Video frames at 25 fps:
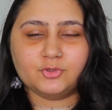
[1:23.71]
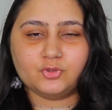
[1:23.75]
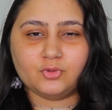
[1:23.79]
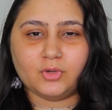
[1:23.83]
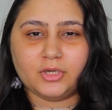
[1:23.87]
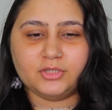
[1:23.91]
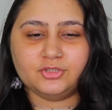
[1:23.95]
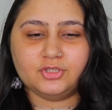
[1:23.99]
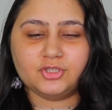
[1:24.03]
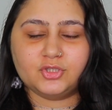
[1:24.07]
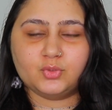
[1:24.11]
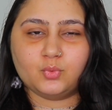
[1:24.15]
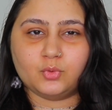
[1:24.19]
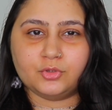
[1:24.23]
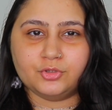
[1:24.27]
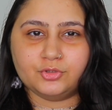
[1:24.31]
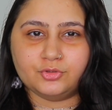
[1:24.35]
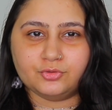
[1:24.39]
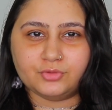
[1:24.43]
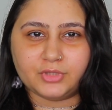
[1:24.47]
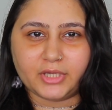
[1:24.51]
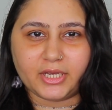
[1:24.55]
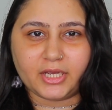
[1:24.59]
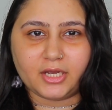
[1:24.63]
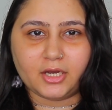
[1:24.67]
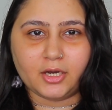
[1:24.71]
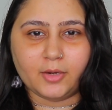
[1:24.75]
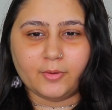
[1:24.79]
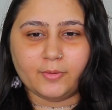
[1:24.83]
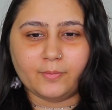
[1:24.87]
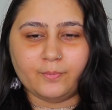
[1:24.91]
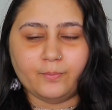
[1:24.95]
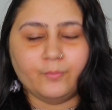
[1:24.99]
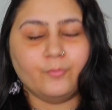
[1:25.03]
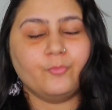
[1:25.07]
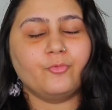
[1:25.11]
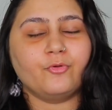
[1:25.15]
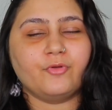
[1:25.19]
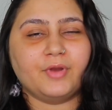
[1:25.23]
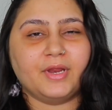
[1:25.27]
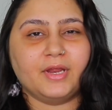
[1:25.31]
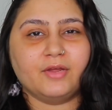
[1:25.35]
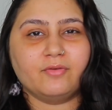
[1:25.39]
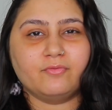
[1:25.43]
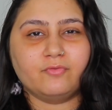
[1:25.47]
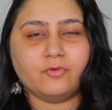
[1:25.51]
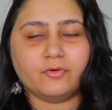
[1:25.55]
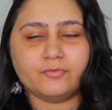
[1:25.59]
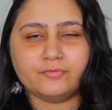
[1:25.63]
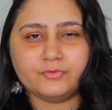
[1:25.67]
So I just wanted to take a
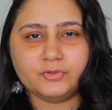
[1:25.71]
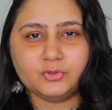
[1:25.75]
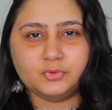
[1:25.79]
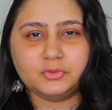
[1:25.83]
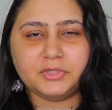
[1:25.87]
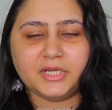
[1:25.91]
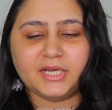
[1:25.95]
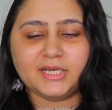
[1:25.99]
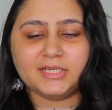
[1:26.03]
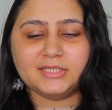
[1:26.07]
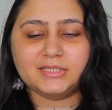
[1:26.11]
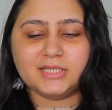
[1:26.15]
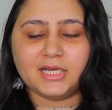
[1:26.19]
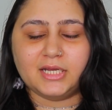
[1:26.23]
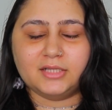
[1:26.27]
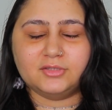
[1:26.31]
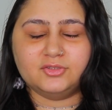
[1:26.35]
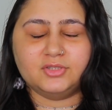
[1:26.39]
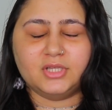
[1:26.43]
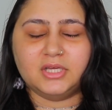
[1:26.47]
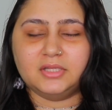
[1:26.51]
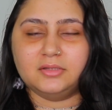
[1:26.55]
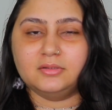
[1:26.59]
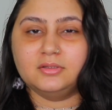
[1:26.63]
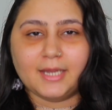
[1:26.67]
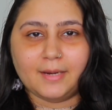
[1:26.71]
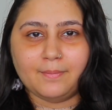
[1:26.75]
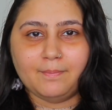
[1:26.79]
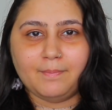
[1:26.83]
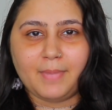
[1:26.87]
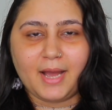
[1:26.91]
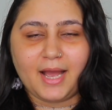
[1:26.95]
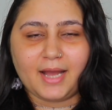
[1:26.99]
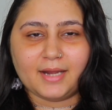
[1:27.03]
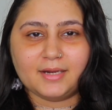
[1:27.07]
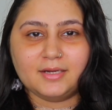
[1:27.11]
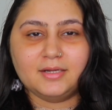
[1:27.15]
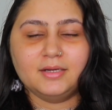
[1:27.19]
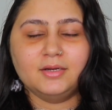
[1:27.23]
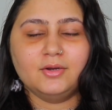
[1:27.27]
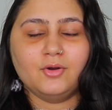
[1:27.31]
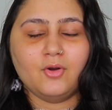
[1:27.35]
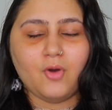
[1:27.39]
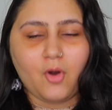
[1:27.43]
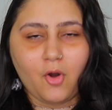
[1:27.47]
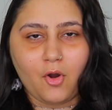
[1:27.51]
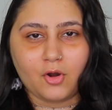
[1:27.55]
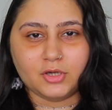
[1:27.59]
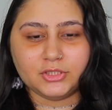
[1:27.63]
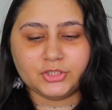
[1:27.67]
break for a few days and then get back
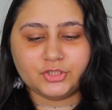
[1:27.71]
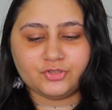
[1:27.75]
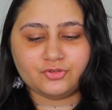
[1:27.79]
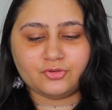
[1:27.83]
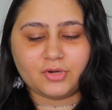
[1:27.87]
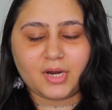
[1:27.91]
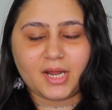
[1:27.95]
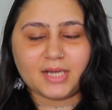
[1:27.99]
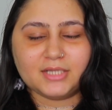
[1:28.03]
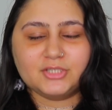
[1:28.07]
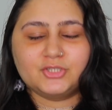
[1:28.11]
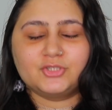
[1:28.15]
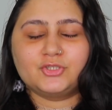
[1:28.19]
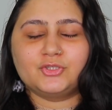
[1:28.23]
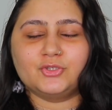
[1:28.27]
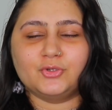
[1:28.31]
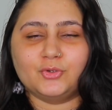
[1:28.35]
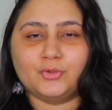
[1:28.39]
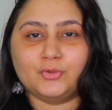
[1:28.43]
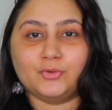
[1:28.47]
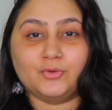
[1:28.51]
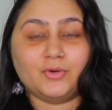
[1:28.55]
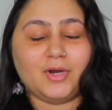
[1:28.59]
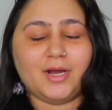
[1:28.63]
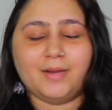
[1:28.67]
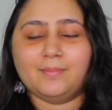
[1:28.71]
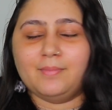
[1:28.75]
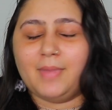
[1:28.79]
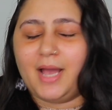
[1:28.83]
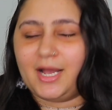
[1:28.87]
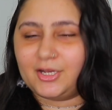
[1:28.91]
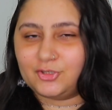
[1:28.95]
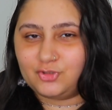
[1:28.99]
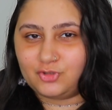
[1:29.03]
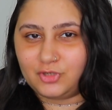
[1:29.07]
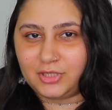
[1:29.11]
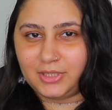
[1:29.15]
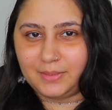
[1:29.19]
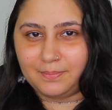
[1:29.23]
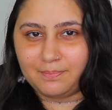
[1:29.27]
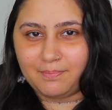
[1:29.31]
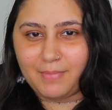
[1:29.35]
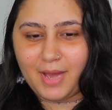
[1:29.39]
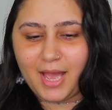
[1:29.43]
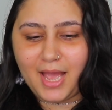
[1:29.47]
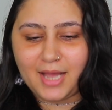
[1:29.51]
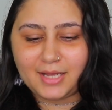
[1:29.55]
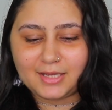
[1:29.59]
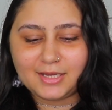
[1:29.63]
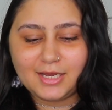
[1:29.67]
on track. So I'm actually
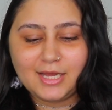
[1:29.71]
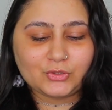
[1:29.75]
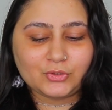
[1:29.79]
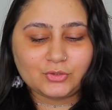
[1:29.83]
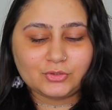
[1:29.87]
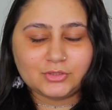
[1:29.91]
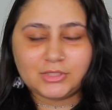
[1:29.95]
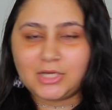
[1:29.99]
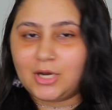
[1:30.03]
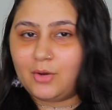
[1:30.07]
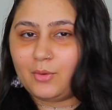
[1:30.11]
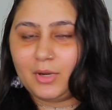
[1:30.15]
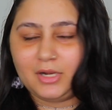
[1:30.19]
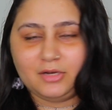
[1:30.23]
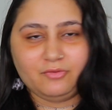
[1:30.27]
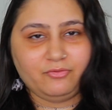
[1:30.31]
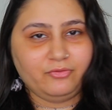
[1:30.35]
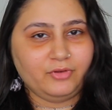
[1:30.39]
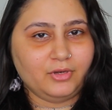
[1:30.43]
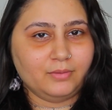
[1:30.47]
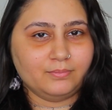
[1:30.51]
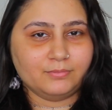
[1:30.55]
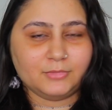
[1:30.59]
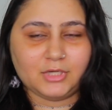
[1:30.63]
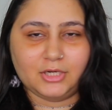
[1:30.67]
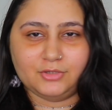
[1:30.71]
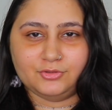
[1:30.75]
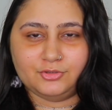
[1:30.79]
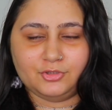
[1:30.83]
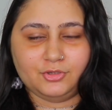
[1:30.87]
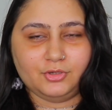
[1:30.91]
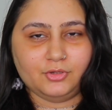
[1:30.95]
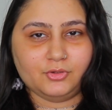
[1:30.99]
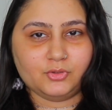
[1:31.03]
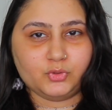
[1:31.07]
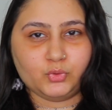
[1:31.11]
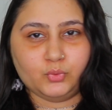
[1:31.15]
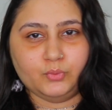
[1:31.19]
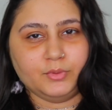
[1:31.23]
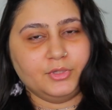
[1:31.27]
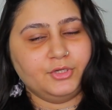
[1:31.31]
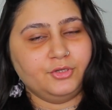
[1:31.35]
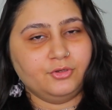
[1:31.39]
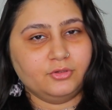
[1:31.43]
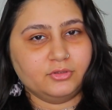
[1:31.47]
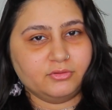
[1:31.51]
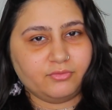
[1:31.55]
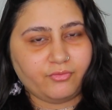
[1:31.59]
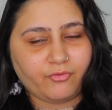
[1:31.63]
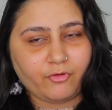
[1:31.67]
back, so now I'll film continuous
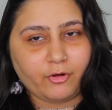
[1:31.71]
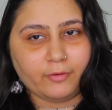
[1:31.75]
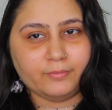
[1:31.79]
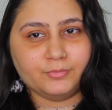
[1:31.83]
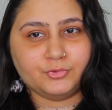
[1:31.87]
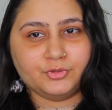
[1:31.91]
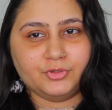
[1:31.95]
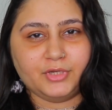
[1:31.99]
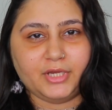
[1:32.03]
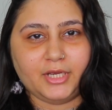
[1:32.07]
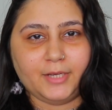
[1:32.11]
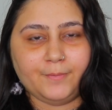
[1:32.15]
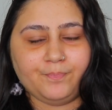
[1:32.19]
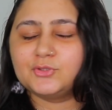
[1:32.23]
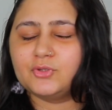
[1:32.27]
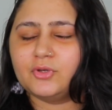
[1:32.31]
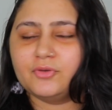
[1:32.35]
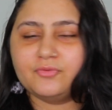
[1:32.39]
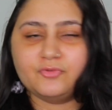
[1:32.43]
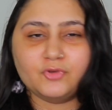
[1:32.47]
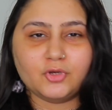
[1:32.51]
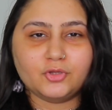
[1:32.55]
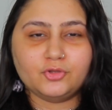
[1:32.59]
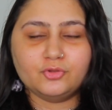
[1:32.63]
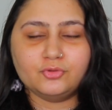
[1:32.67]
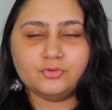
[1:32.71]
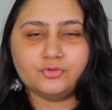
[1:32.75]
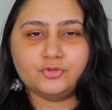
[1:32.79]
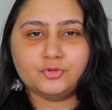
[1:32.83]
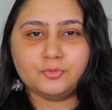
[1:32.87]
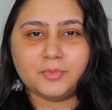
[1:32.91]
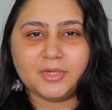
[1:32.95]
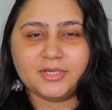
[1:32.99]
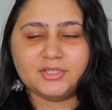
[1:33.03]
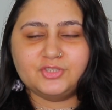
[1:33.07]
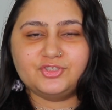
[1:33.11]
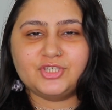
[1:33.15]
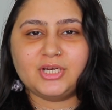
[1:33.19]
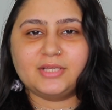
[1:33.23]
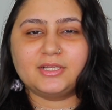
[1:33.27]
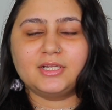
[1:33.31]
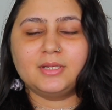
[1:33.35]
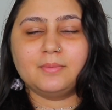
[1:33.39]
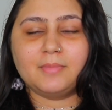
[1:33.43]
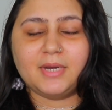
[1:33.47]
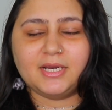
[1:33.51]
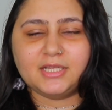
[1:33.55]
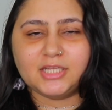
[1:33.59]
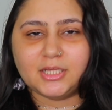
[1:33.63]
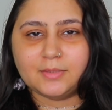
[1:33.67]
videos from today. So if you're new to my
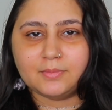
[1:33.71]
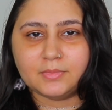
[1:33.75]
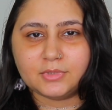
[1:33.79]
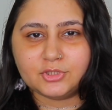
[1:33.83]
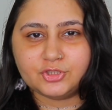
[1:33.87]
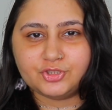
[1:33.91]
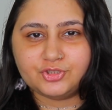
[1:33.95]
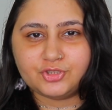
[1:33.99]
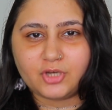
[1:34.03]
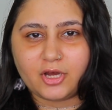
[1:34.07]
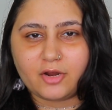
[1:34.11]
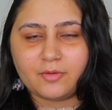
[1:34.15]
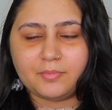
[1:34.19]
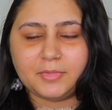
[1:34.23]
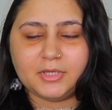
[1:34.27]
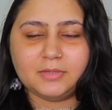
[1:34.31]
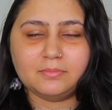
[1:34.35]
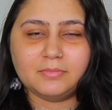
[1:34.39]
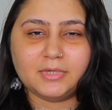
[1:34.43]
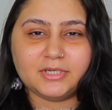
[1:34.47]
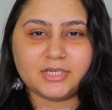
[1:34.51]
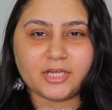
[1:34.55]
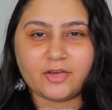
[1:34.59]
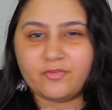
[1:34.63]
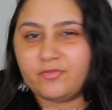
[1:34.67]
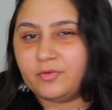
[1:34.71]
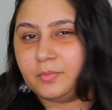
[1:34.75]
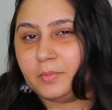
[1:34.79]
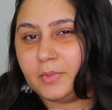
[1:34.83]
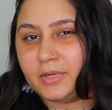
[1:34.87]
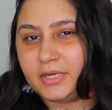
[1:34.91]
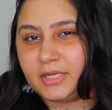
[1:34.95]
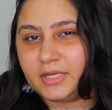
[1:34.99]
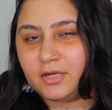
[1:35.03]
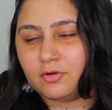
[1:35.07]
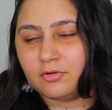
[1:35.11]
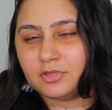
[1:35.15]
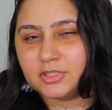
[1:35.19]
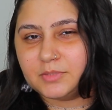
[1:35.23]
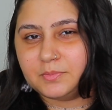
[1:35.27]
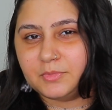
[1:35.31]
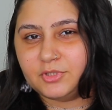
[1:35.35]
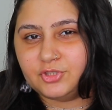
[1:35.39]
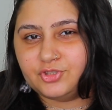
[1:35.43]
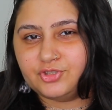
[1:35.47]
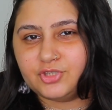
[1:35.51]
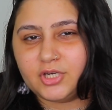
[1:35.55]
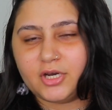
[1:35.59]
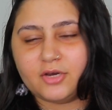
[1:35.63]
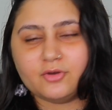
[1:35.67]
channel, my name is Sharmeen, but everybody calls
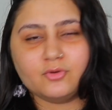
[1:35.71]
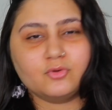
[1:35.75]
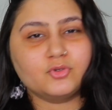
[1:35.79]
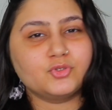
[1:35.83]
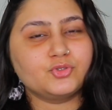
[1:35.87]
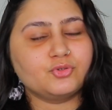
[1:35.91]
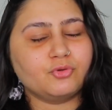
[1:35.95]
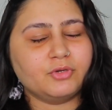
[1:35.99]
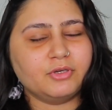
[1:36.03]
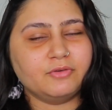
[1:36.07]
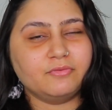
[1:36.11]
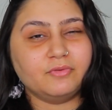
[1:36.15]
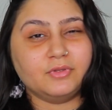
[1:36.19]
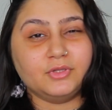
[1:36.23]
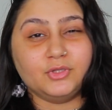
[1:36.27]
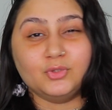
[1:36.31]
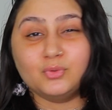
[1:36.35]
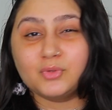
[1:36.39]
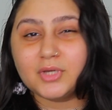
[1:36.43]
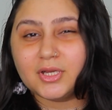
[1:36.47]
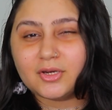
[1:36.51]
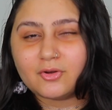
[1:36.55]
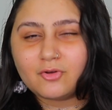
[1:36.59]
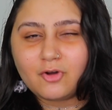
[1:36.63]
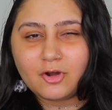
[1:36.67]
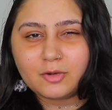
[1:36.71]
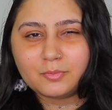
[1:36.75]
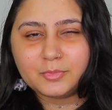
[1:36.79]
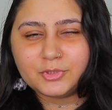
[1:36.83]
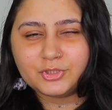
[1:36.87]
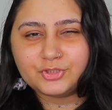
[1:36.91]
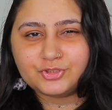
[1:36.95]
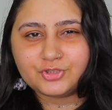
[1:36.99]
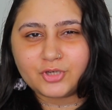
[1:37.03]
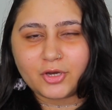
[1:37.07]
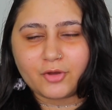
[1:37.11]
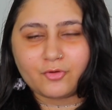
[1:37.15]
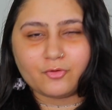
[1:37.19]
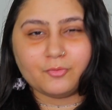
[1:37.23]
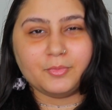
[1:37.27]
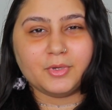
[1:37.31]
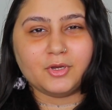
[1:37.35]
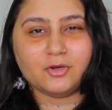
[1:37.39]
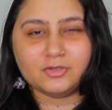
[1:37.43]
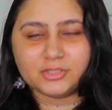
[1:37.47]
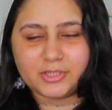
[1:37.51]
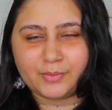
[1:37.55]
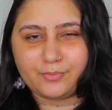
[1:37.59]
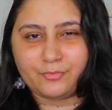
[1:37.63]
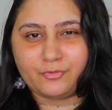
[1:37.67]
me Sharo, so even you can call me Sharo
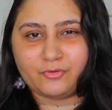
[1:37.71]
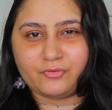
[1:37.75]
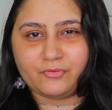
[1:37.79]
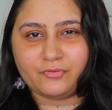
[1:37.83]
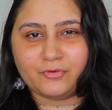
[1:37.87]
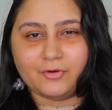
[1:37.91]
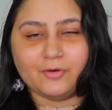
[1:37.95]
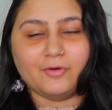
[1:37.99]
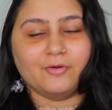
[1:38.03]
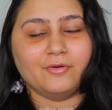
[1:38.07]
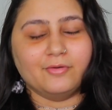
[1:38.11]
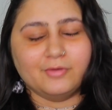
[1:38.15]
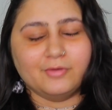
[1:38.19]
because I prefer